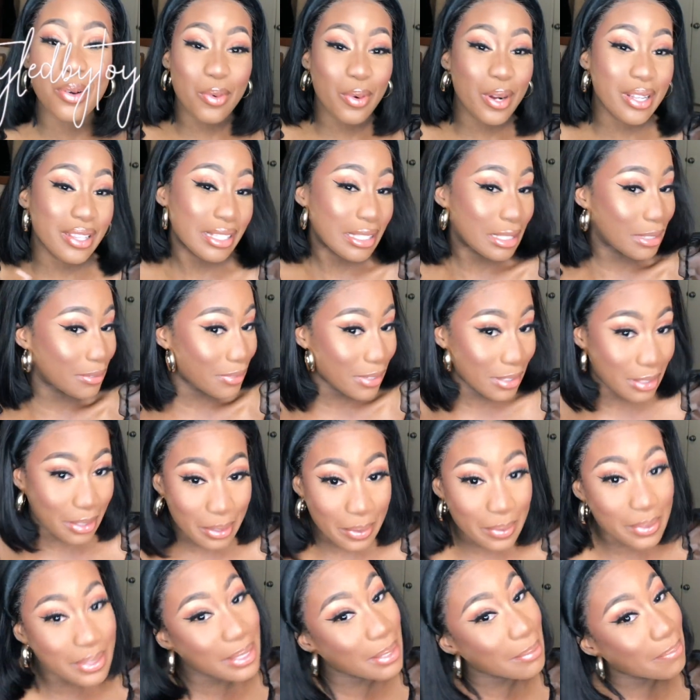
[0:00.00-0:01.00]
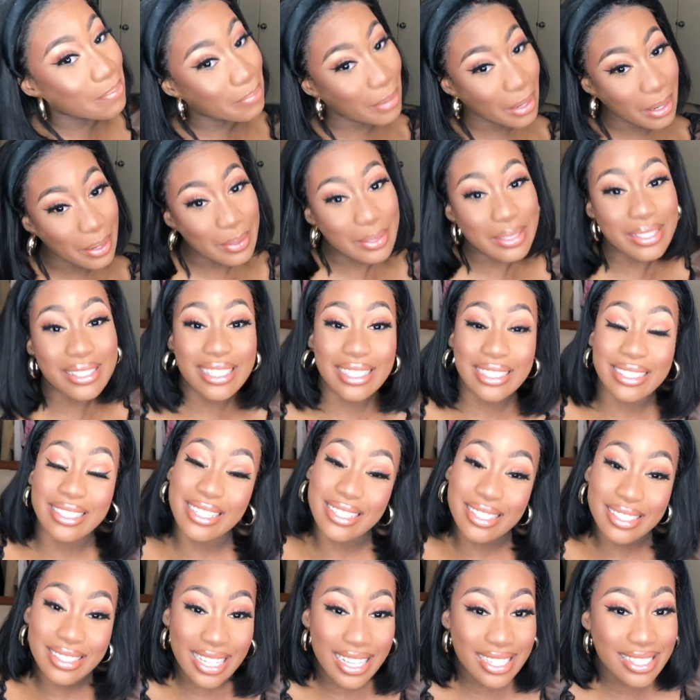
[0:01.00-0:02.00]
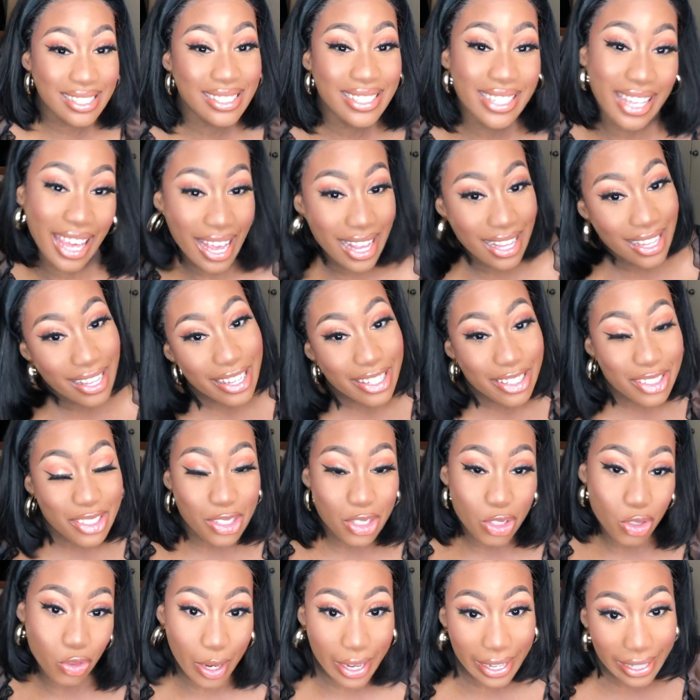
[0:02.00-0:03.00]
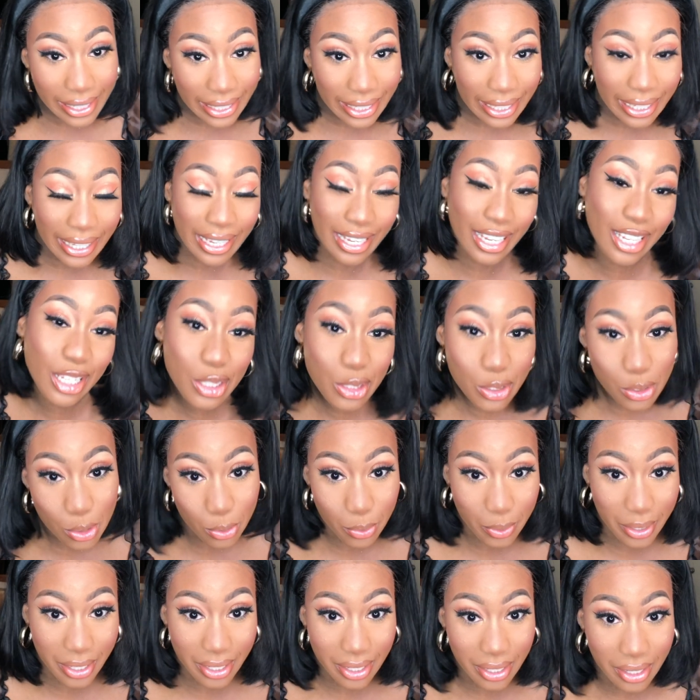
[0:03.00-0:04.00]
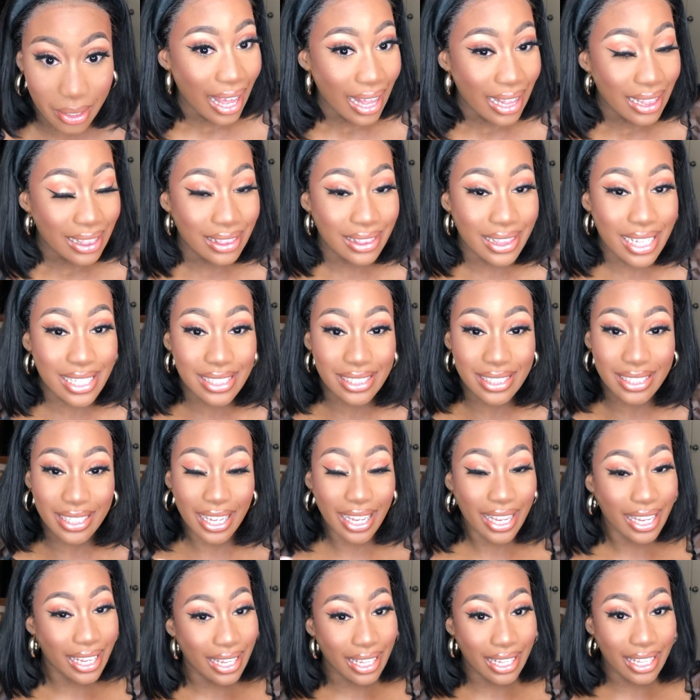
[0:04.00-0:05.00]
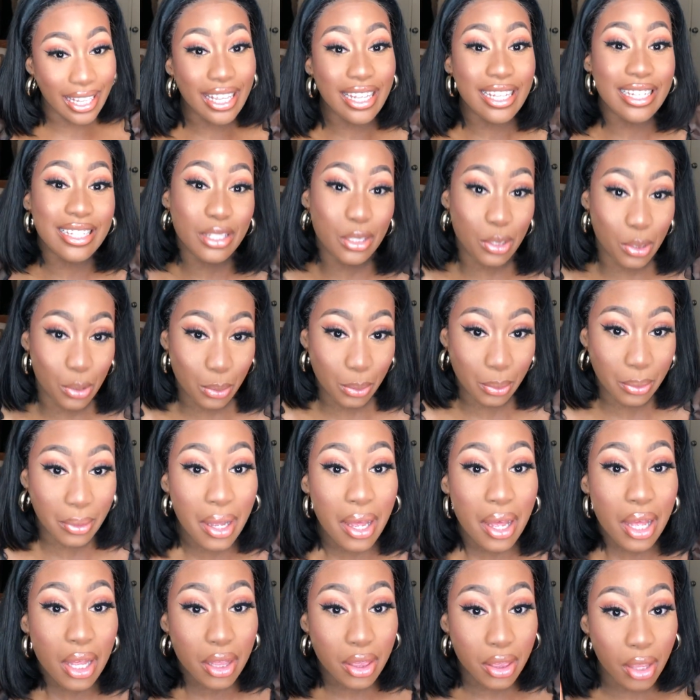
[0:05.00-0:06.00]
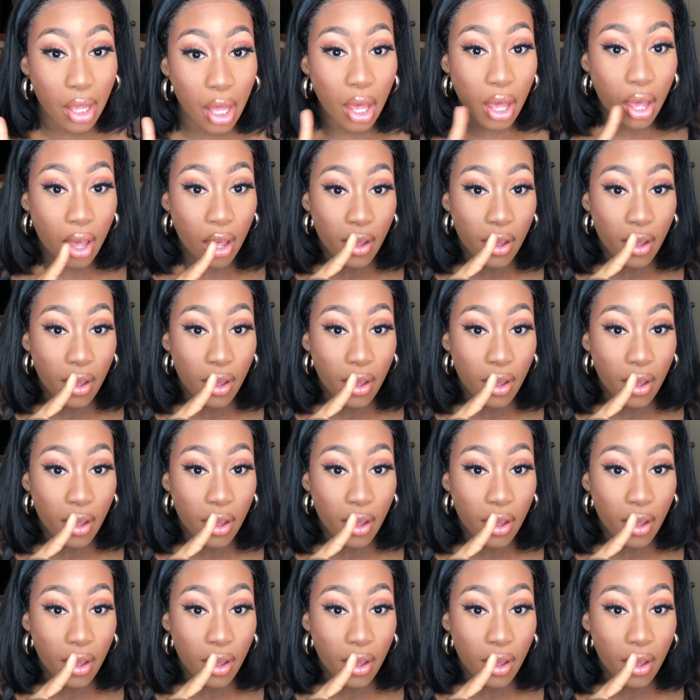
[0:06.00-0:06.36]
know what this video is about, so let's get straight into it. Let's get into the.